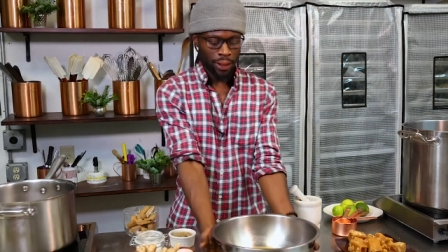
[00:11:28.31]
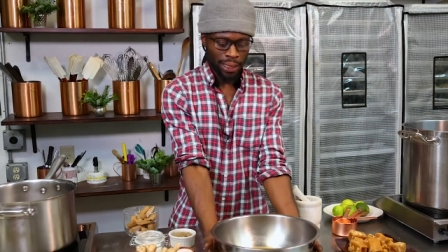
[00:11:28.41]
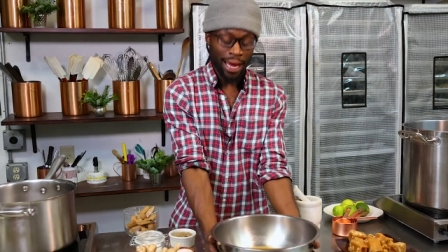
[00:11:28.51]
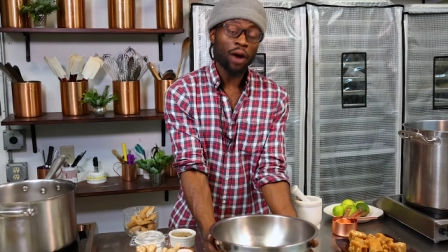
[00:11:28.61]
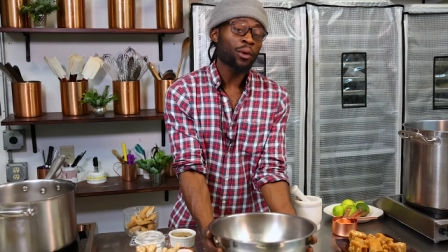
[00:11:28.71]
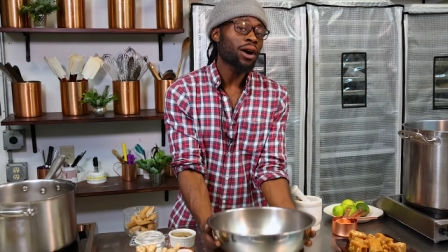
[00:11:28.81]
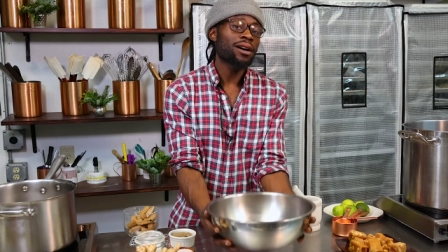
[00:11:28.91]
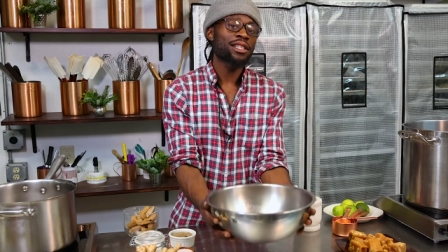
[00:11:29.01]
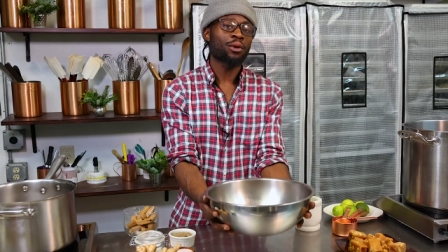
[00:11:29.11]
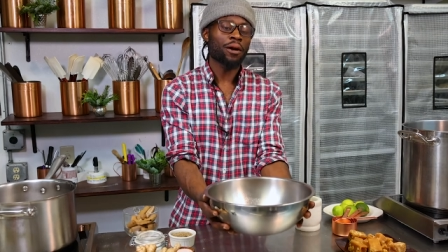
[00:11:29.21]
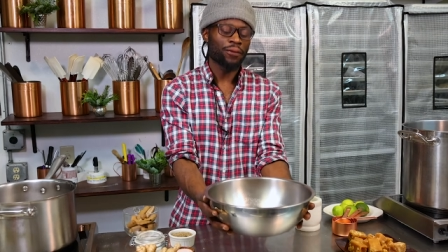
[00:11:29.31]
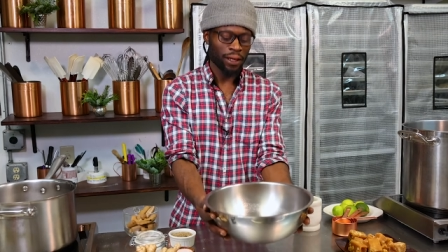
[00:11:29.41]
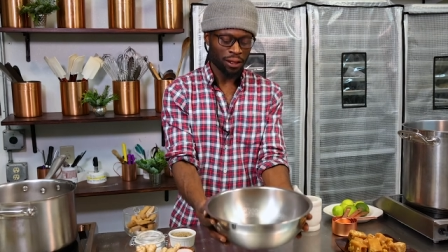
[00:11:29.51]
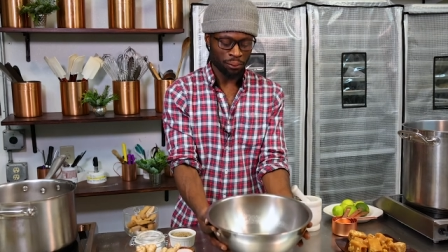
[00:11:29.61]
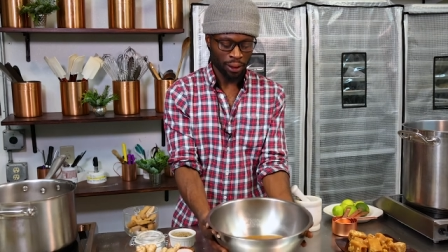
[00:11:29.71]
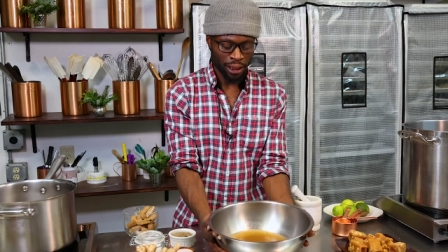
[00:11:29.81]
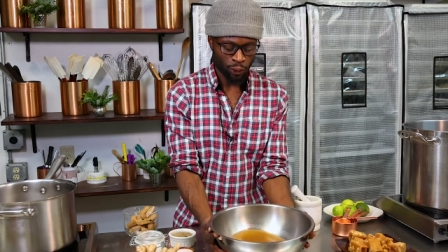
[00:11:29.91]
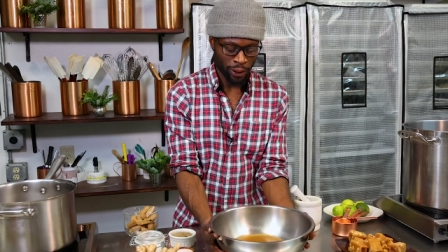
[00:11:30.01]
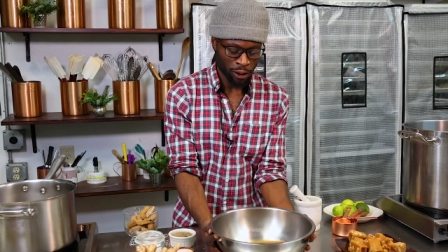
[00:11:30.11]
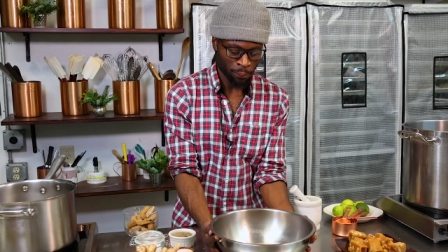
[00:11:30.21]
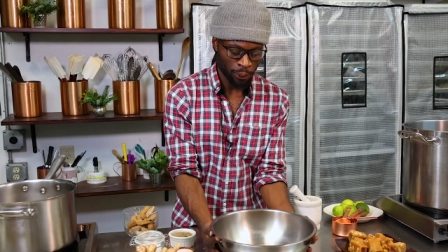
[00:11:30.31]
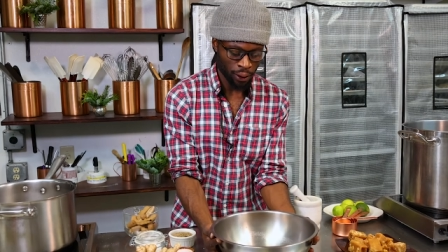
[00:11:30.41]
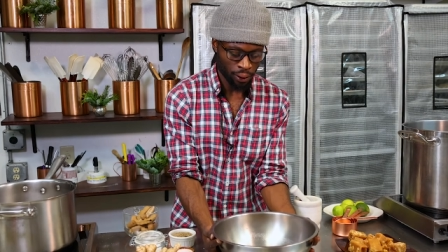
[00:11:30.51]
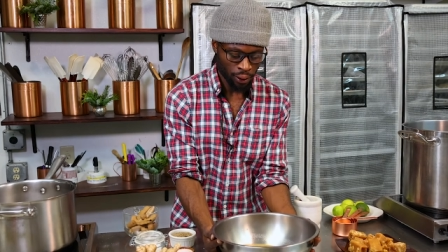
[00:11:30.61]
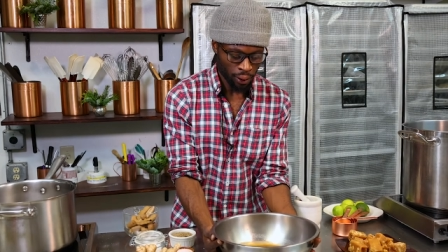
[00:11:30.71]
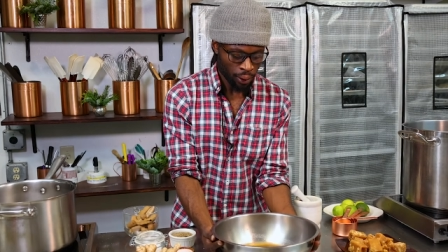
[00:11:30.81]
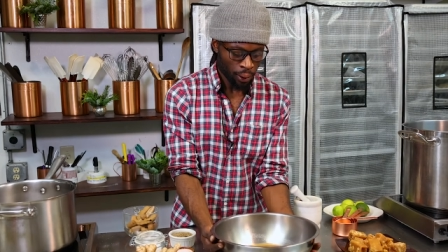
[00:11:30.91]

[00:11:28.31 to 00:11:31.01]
Okay, now we're on to our Vietnamese recipe.